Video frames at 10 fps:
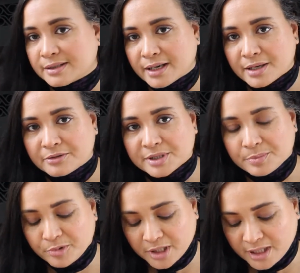I was
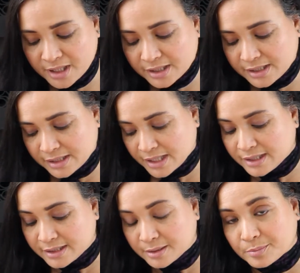pretty
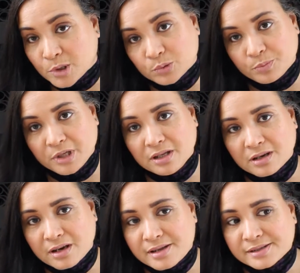excited about
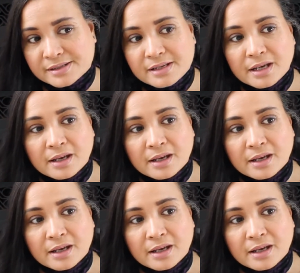because